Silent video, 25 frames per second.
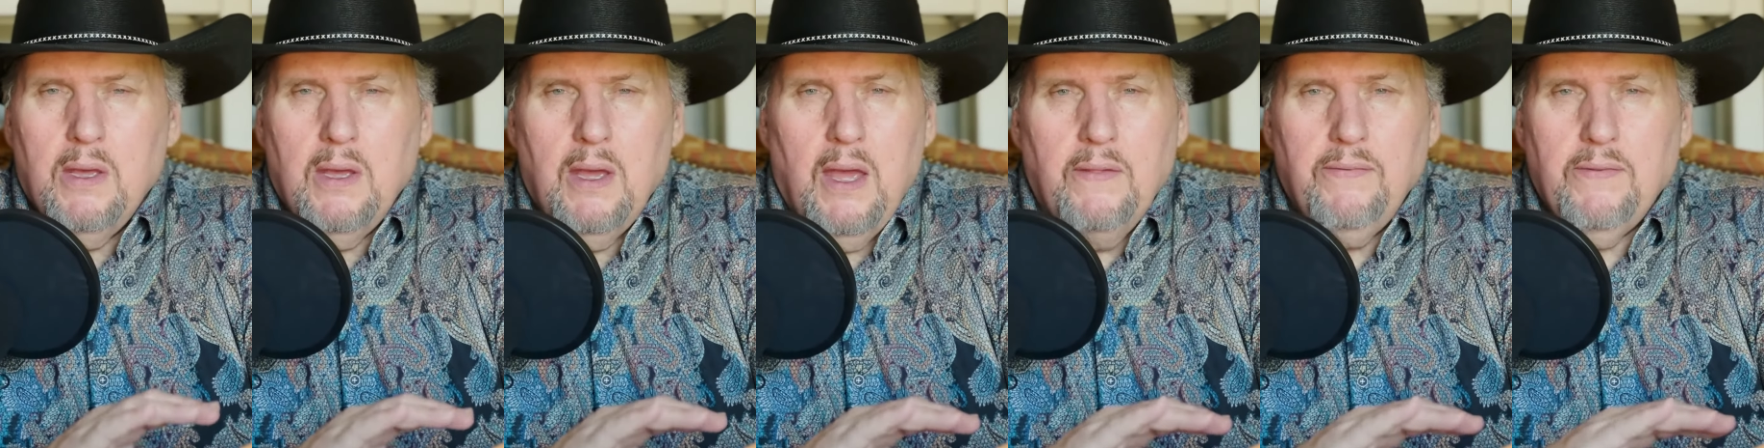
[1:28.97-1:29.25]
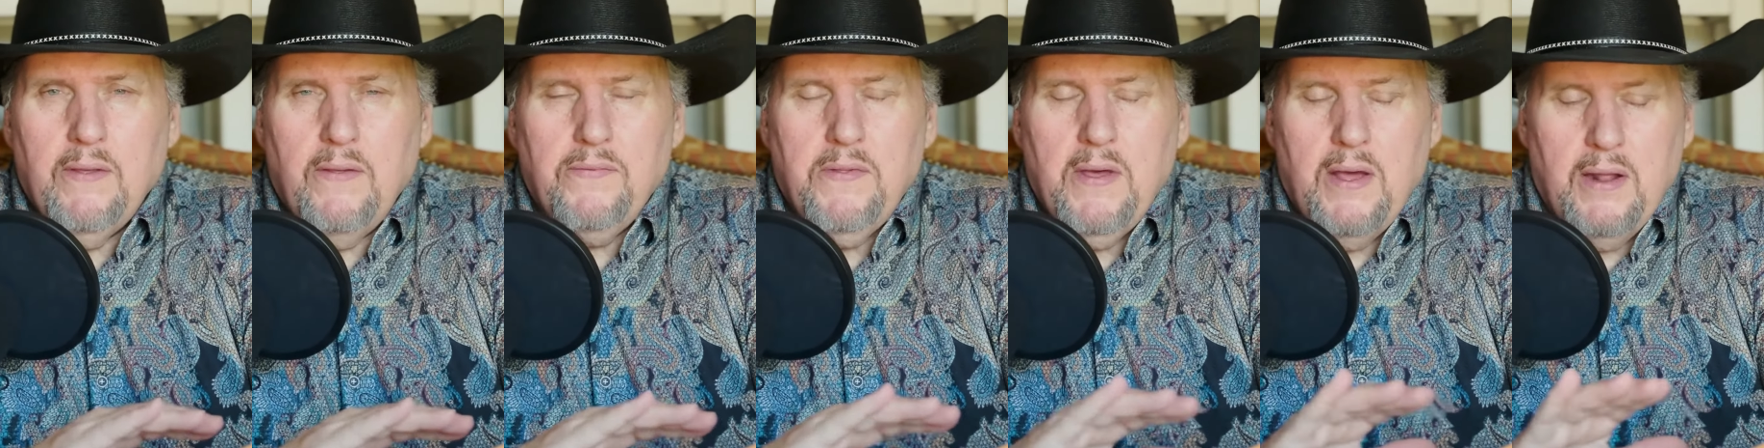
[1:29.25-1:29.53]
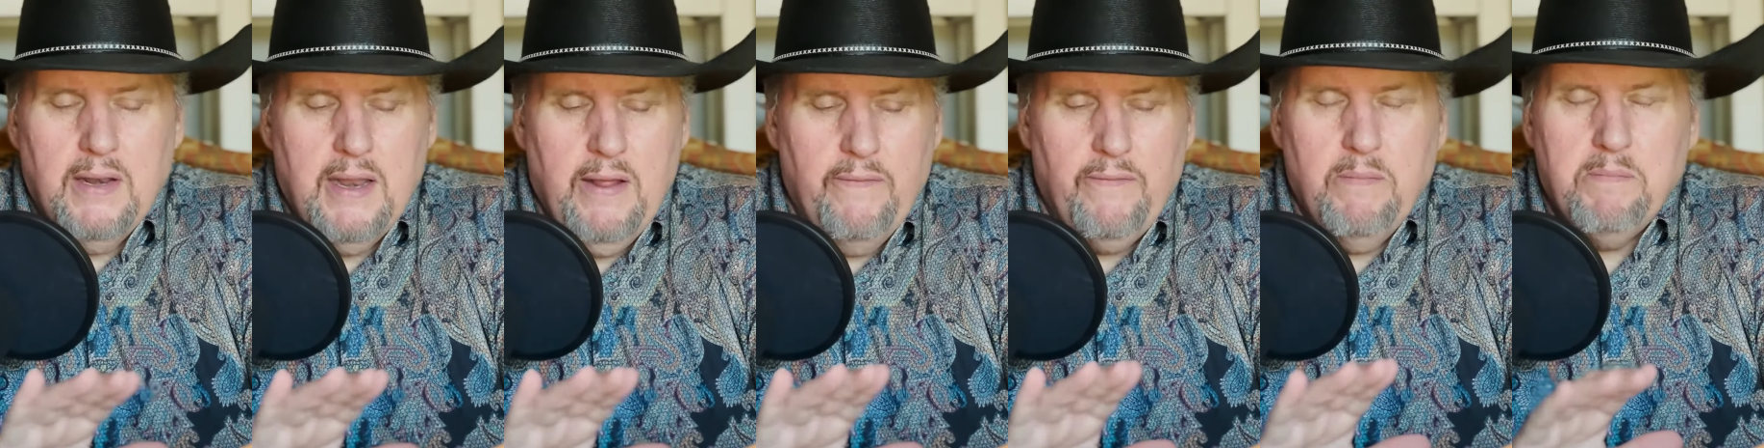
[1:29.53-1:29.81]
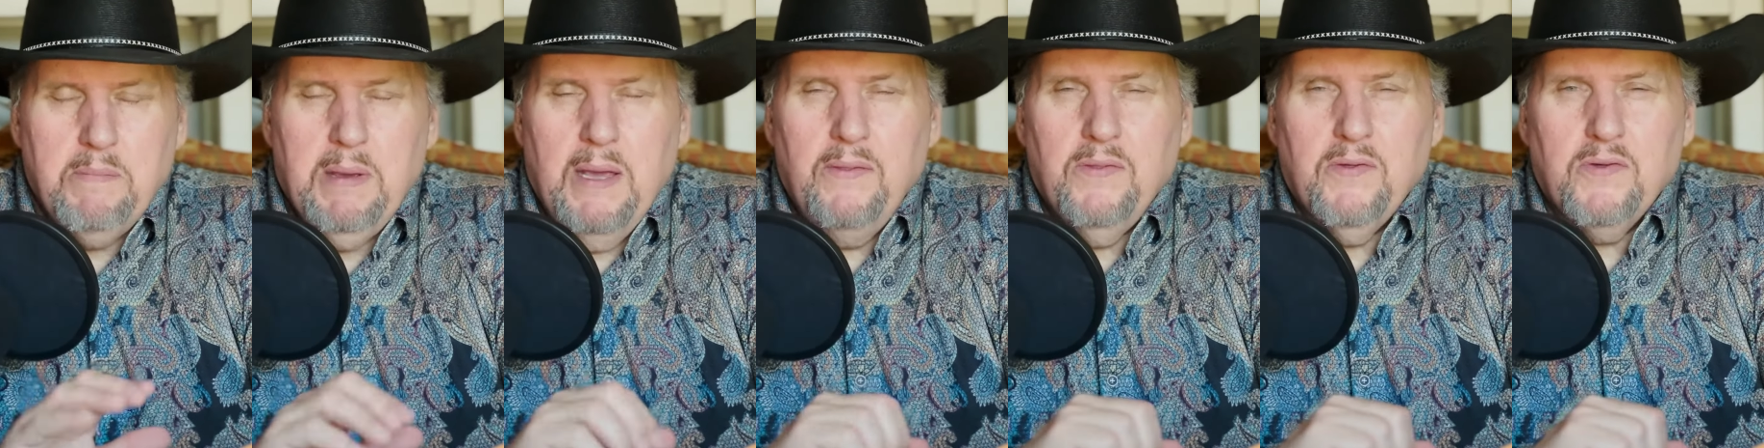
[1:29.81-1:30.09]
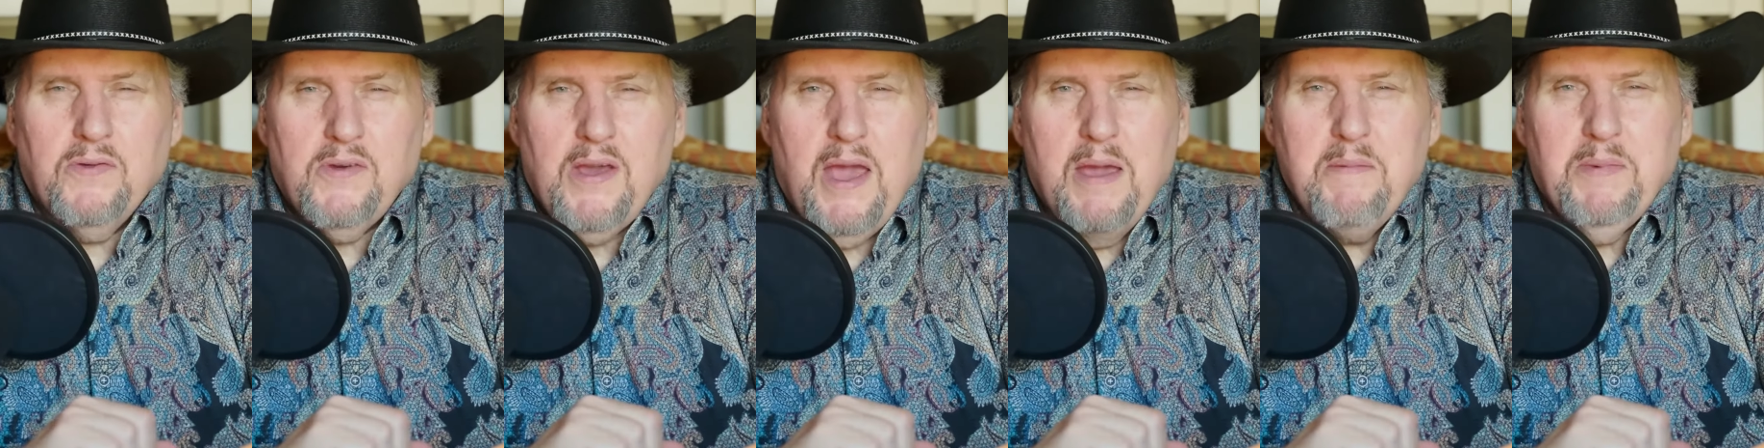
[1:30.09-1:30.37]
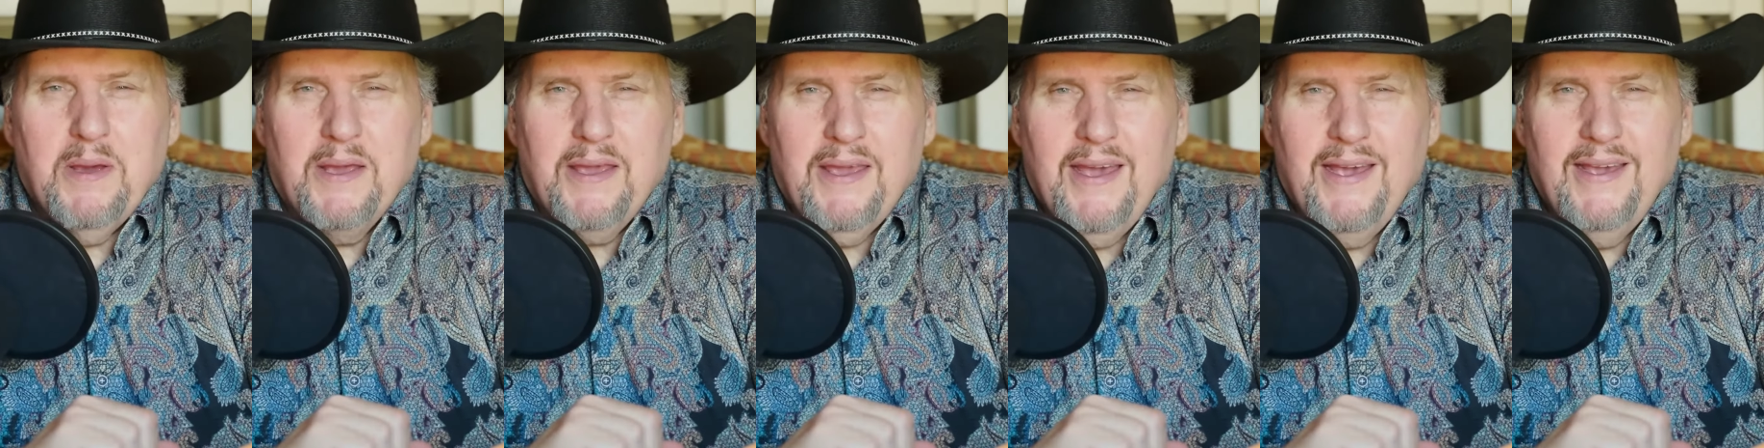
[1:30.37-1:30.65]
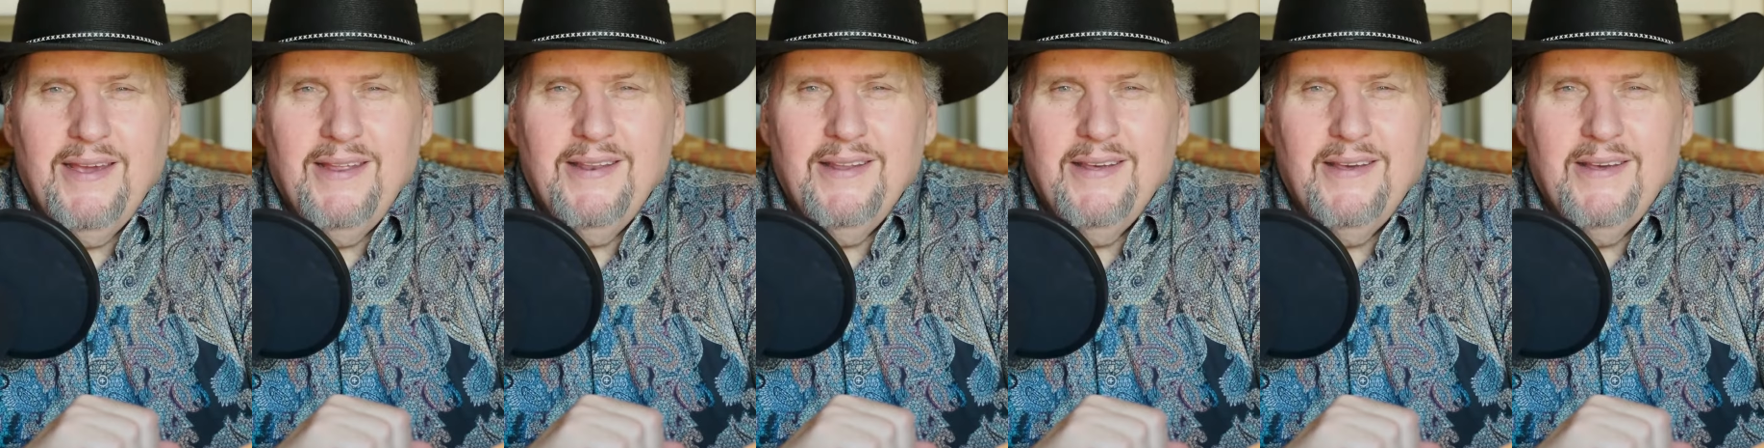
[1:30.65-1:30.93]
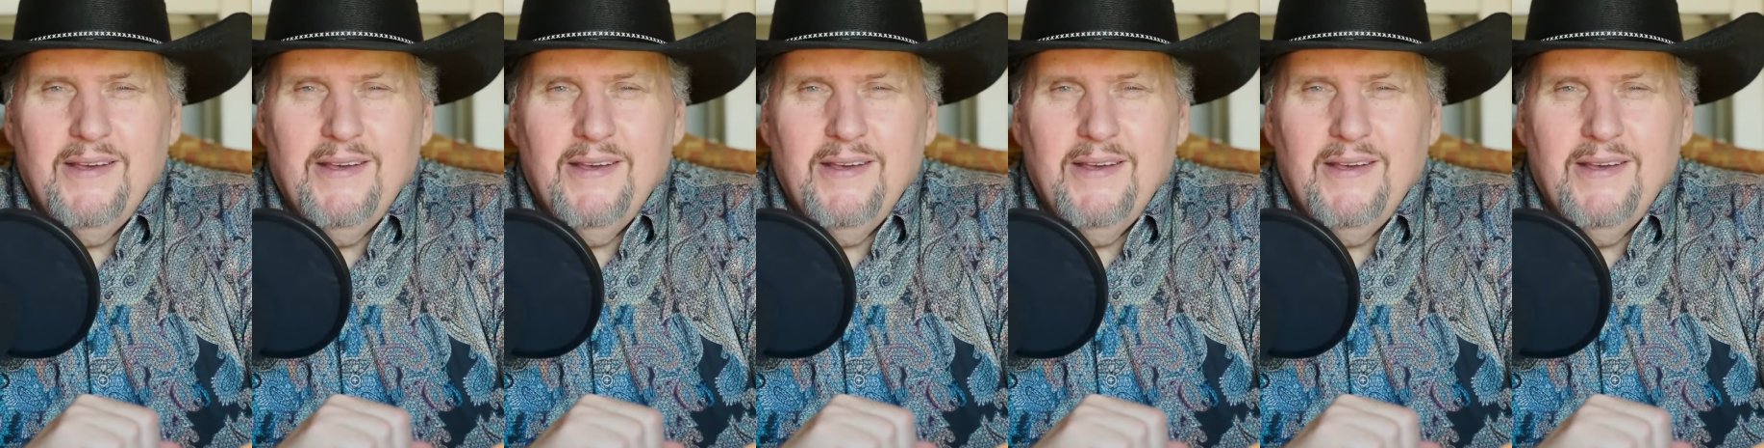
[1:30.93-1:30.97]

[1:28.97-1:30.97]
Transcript: and that they'll never be the same again.